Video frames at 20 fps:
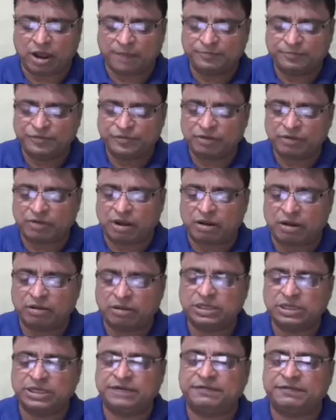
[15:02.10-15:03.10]
observed
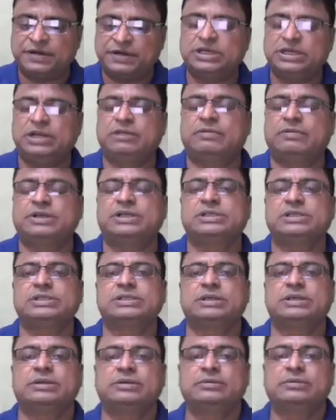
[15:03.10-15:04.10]
all the differential equations,